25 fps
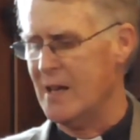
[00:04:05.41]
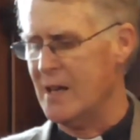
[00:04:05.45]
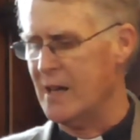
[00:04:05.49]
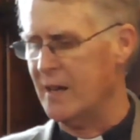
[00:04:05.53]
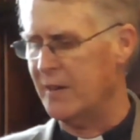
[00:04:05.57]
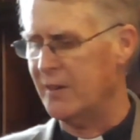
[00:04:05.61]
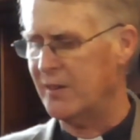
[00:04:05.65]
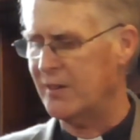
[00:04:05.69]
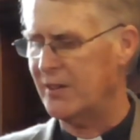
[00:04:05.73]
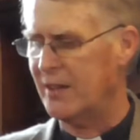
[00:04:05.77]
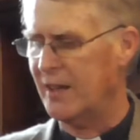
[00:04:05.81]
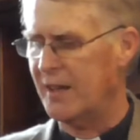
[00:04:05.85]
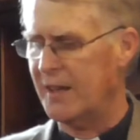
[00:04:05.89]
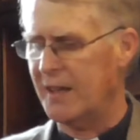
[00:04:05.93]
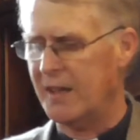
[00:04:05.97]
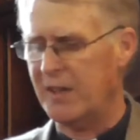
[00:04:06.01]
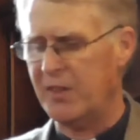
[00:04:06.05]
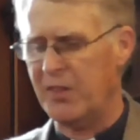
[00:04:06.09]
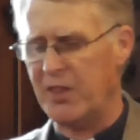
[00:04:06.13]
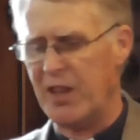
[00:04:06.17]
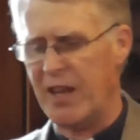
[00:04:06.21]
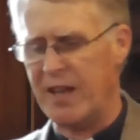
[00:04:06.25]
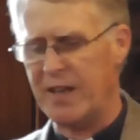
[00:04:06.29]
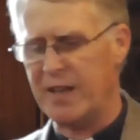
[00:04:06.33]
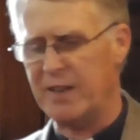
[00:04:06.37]
a city
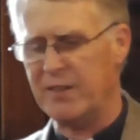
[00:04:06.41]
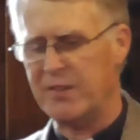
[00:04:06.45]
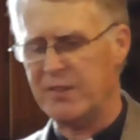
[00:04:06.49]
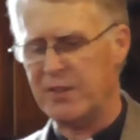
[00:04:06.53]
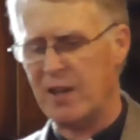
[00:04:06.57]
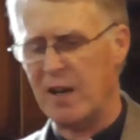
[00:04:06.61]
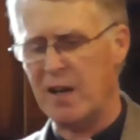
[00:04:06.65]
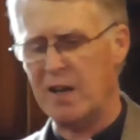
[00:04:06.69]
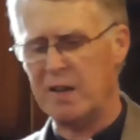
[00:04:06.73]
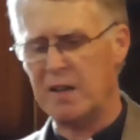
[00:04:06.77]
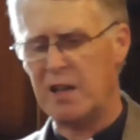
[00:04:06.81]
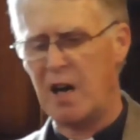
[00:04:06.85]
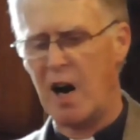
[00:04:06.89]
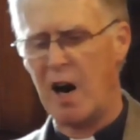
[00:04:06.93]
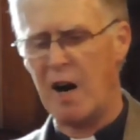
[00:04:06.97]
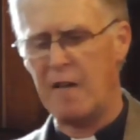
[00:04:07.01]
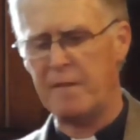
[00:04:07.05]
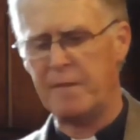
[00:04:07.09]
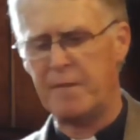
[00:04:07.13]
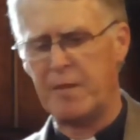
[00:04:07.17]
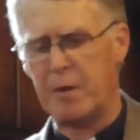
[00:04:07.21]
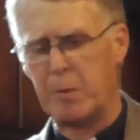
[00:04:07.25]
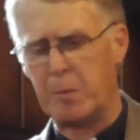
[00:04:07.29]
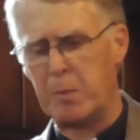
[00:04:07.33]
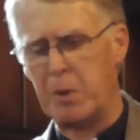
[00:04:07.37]
that is
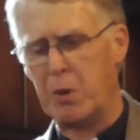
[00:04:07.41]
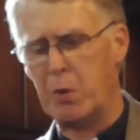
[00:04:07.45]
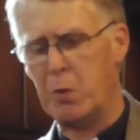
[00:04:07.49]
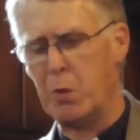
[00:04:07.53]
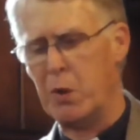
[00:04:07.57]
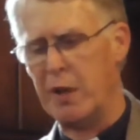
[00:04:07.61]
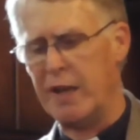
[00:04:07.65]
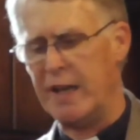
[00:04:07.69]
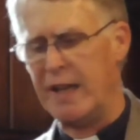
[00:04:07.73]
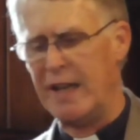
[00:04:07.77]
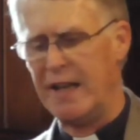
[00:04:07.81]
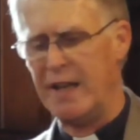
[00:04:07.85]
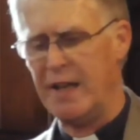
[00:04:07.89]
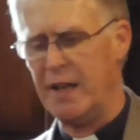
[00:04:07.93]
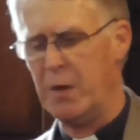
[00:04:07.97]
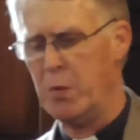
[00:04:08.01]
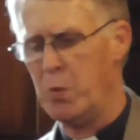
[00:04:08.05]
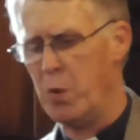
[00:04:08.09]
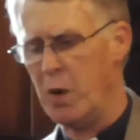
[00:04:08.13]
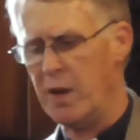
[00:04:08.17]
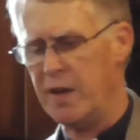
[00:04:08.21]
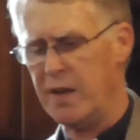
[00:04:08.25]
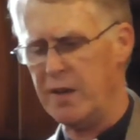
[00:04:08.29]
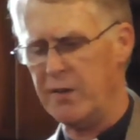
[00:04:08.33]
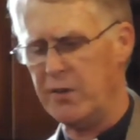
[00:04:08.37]
uncomfortable when
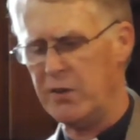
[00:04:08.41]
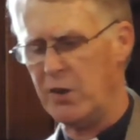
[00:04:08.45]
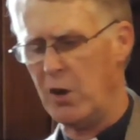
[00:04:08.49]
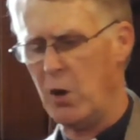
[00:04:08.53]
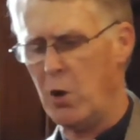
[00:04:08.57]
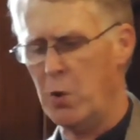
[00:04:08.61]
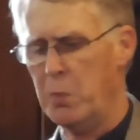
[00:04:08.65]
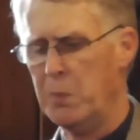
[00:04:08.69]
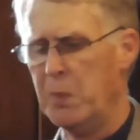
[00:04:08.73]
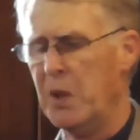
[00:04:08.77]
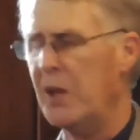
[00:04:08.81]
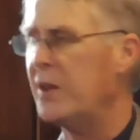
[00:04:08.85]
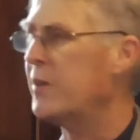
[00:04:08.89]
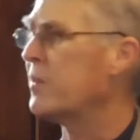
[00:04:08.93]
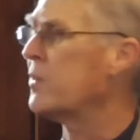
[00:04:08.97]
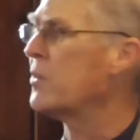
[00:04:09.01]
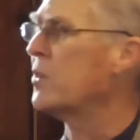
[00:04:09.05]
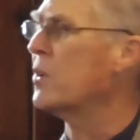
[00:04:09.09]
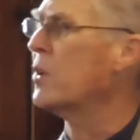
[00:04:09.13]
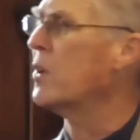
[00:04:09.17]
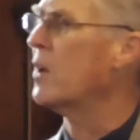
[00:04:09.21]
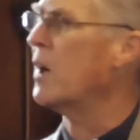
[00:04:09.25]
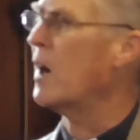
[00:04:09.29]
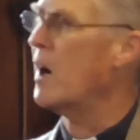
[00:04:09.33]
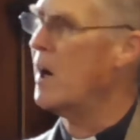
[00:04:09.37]
anyone is homeless
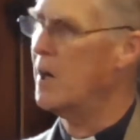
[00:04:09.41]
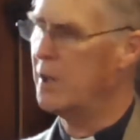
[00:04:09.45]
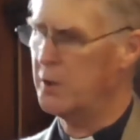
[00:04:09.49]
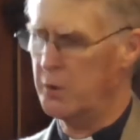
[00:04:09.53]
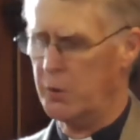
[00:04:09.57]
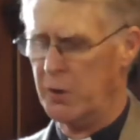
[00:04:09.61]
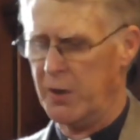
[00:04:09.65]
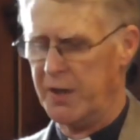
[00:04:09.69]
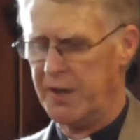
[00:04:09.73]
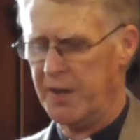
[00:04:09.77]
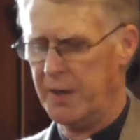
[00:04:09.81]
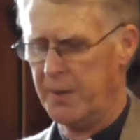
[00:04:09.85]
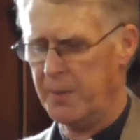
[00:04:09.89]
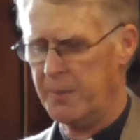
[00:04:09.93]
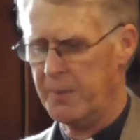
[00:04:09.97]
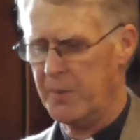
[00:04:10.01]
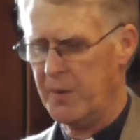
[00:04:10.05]
or hungry,